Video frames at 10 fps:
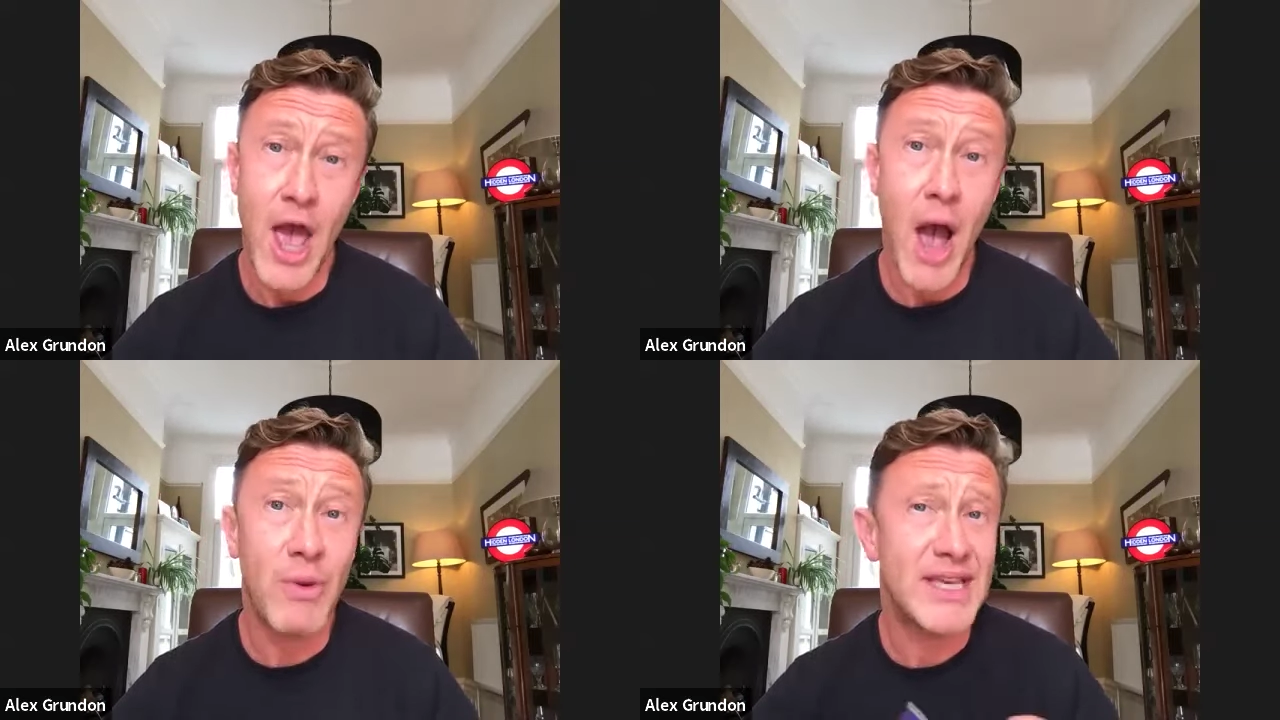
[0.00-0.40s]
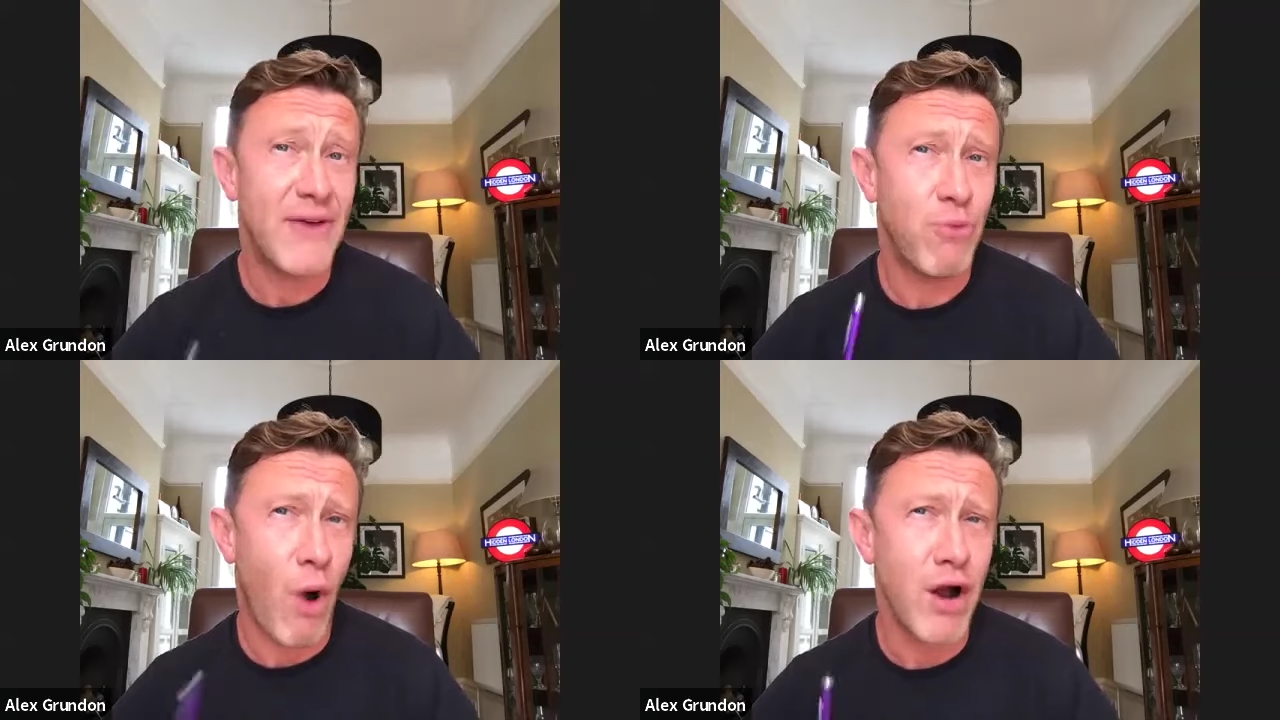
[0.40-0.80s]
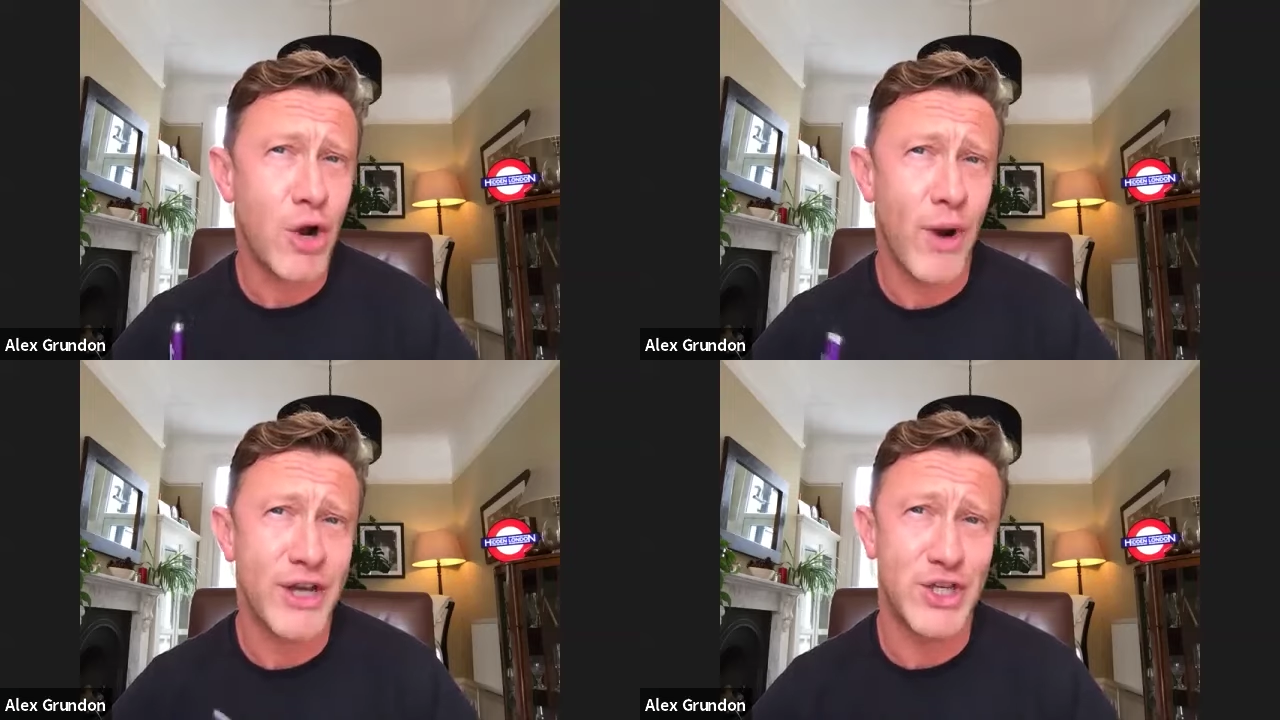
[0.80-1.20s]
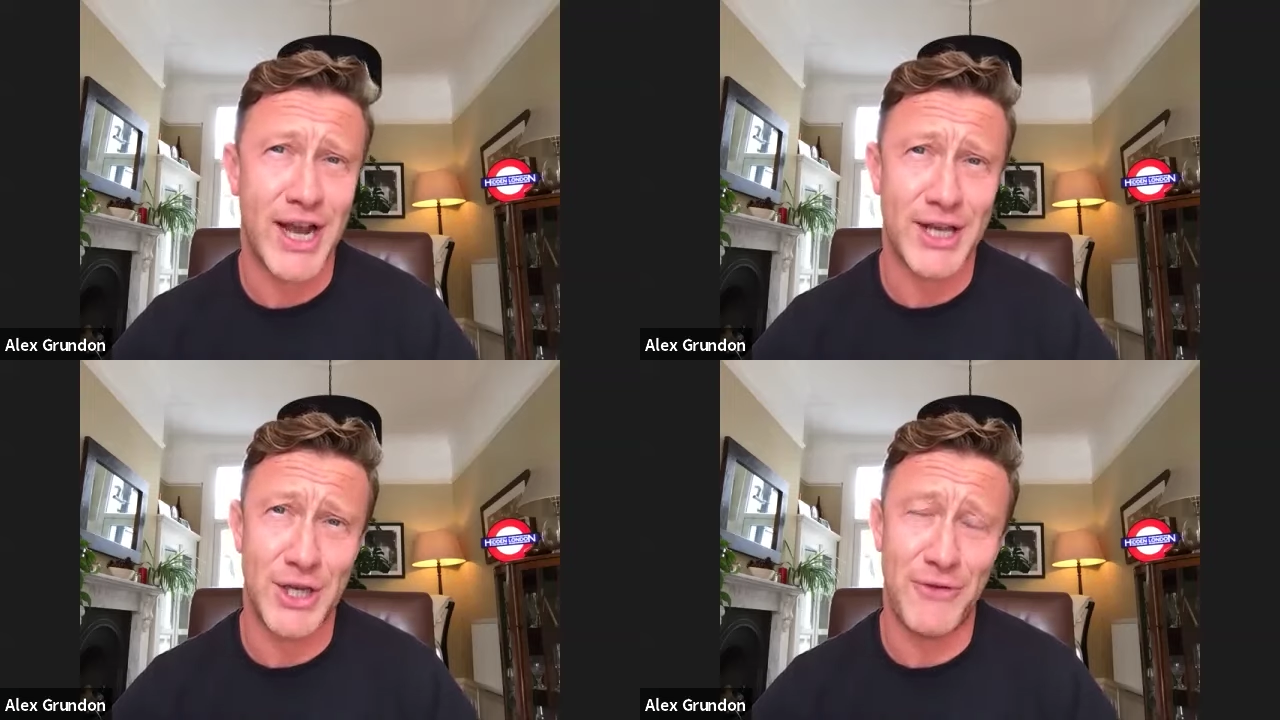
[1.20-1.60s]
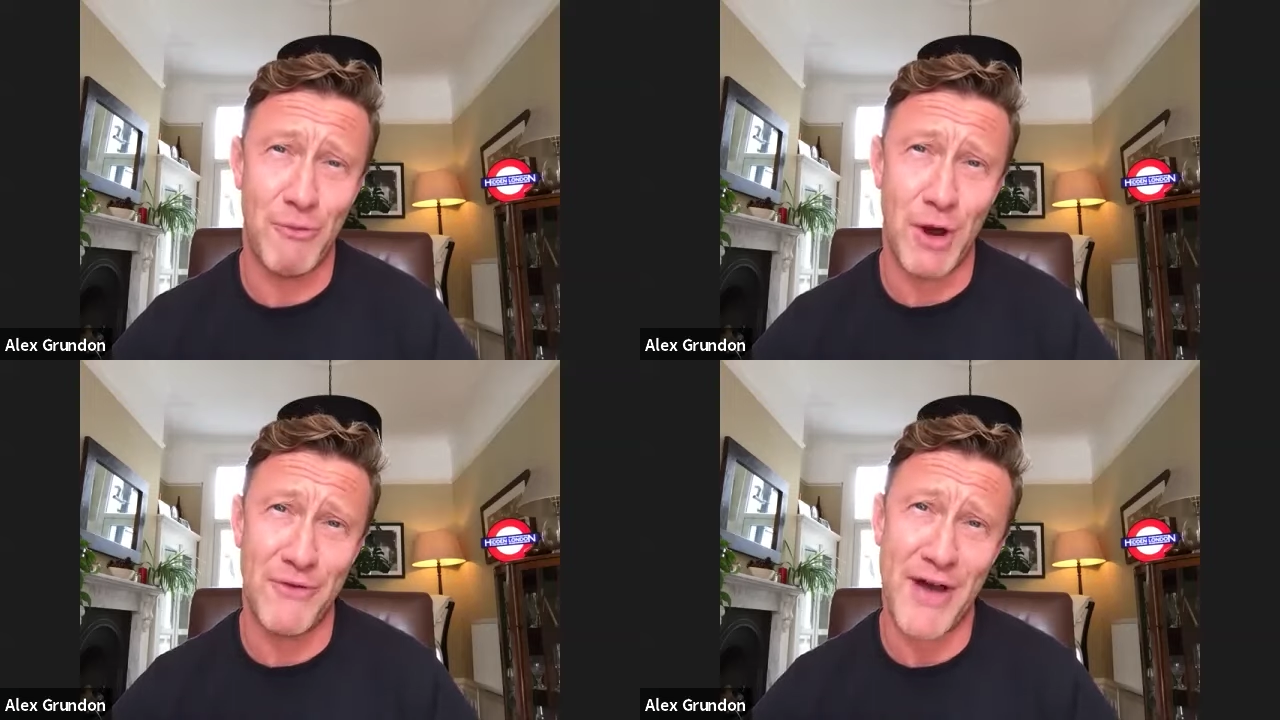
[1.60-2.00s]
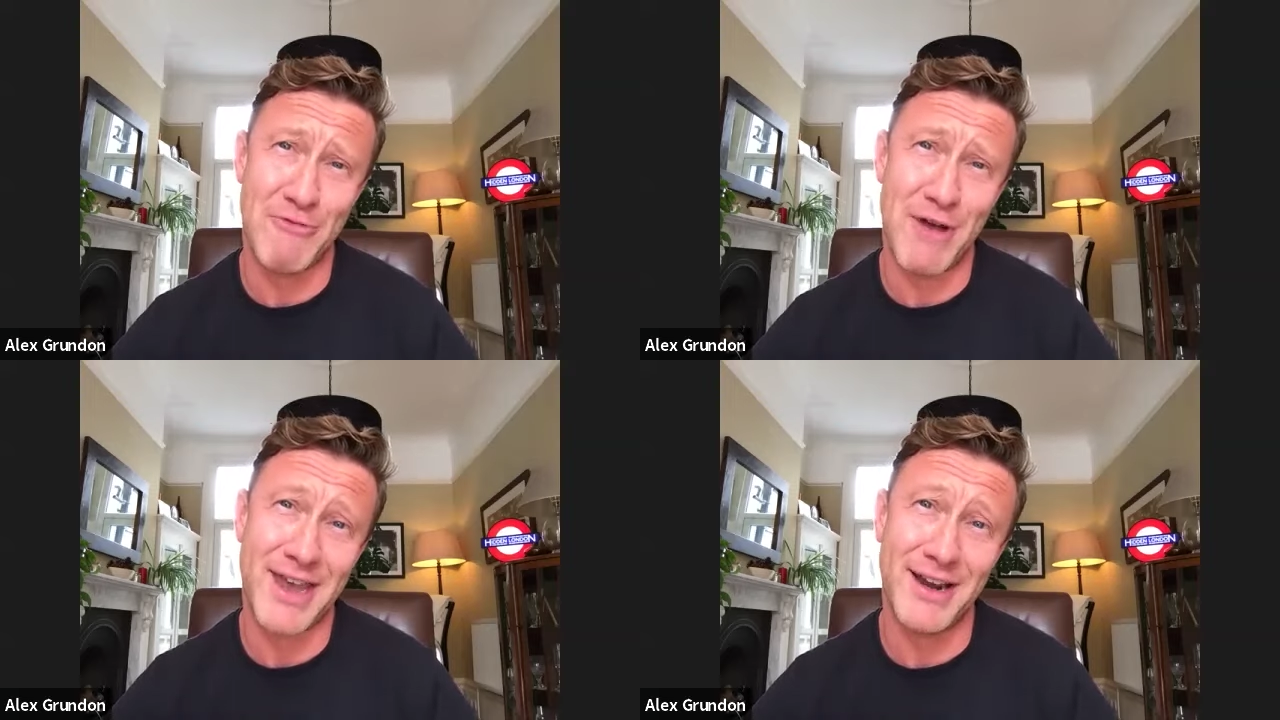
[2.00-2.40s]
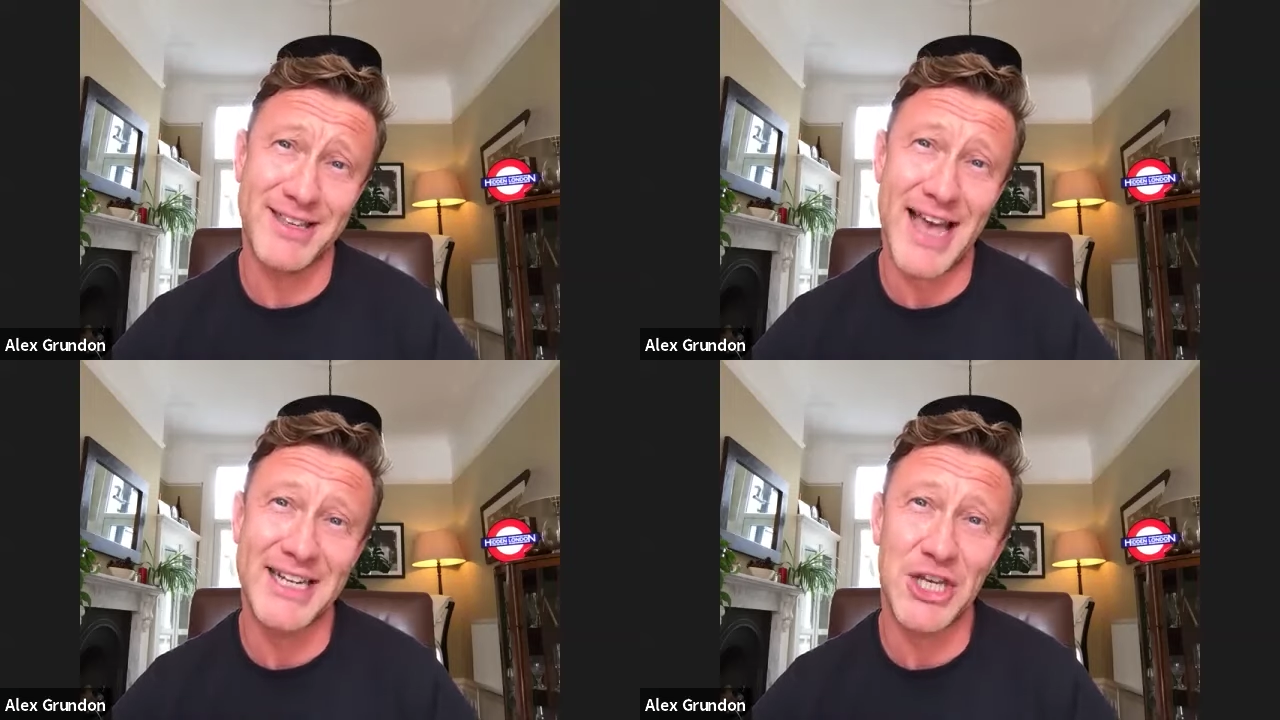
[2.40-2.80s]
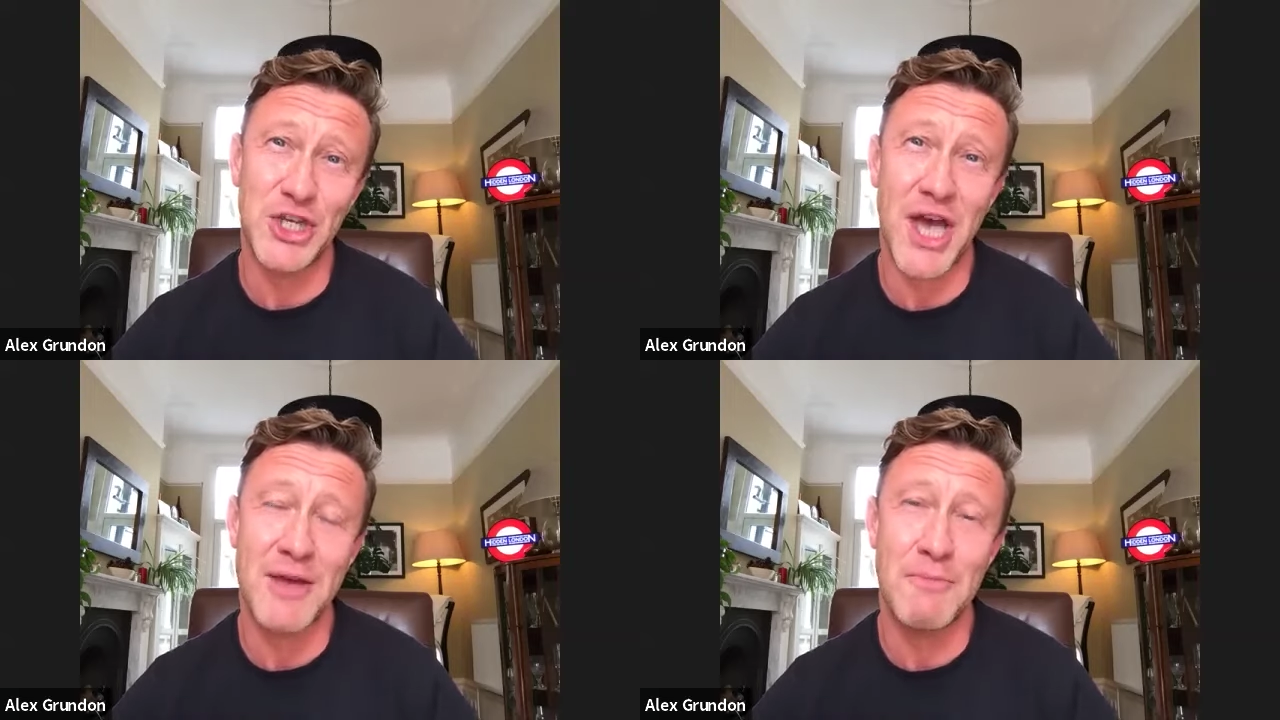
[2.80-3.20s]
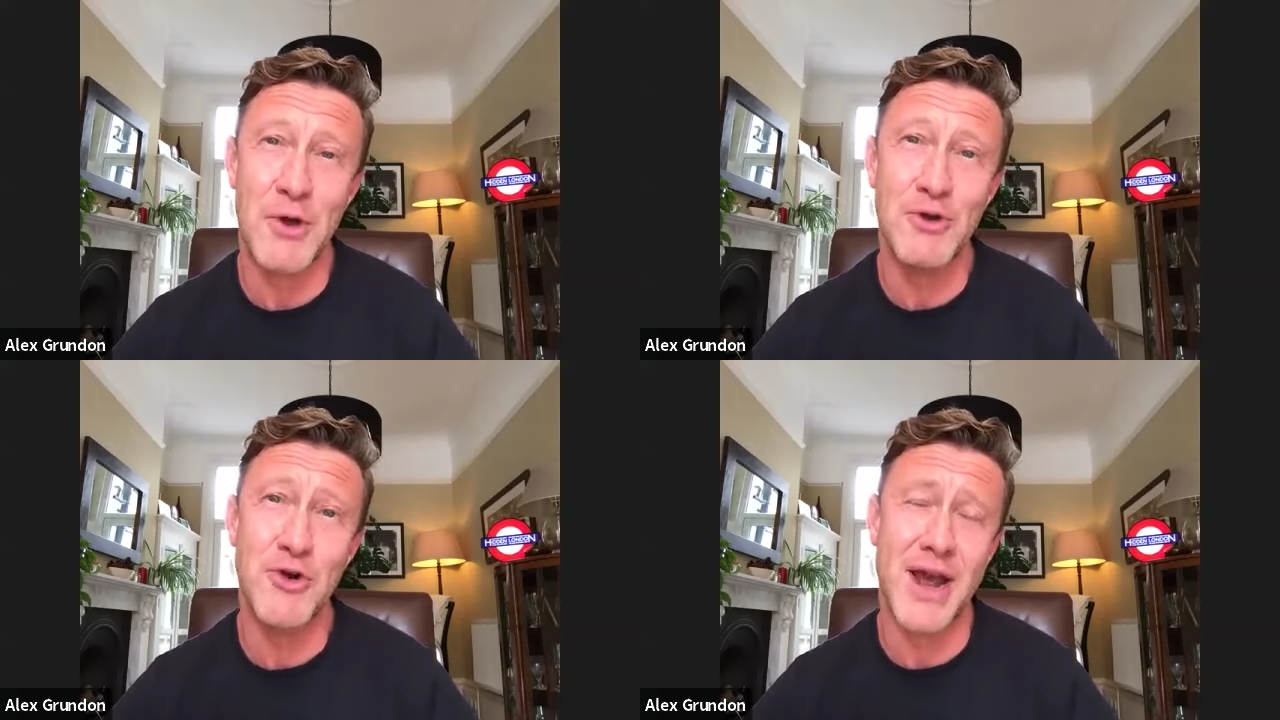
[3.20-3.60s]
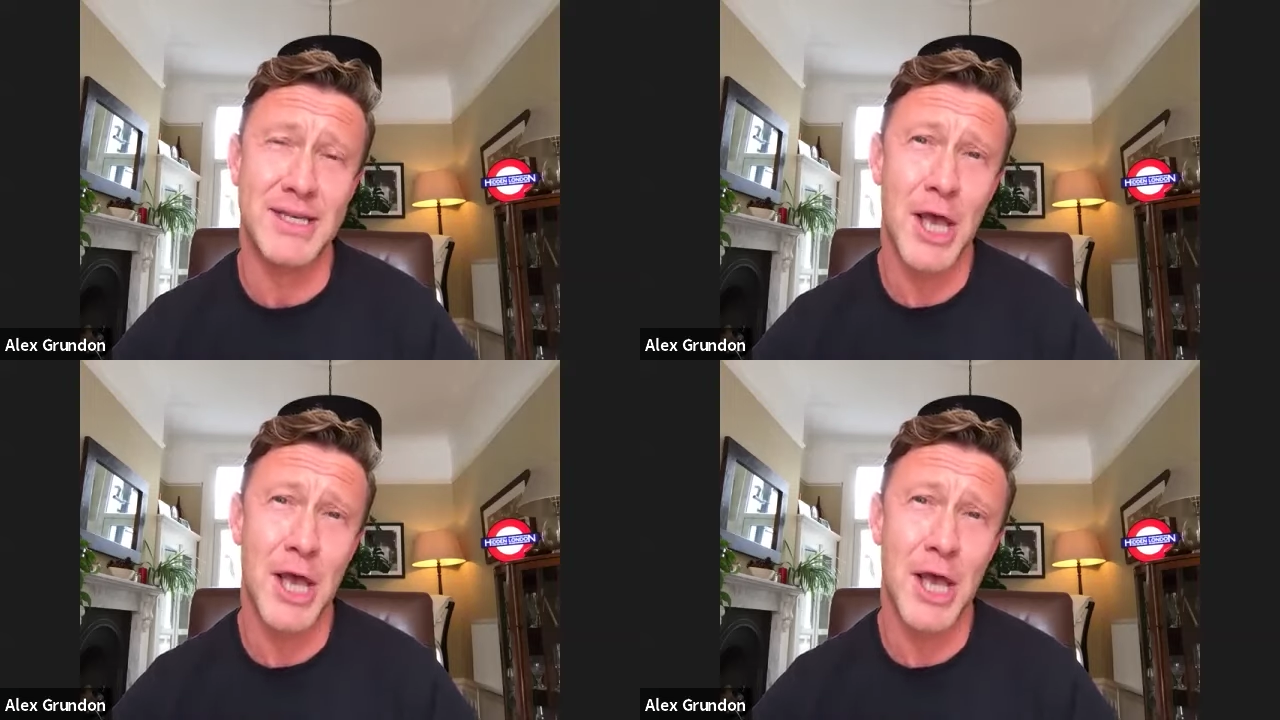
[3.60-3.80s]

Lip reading: And we did have one question actually from one of our regulars, Andy J. Boo, Chris,